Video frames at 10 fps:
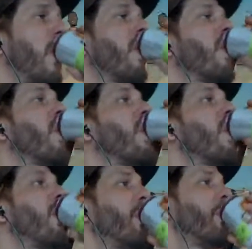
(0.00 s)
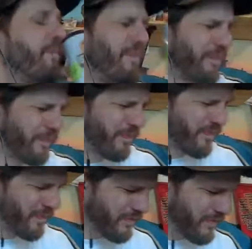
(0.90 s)
but yeah, this
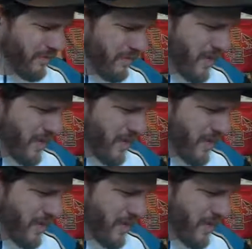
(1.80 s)
year though, it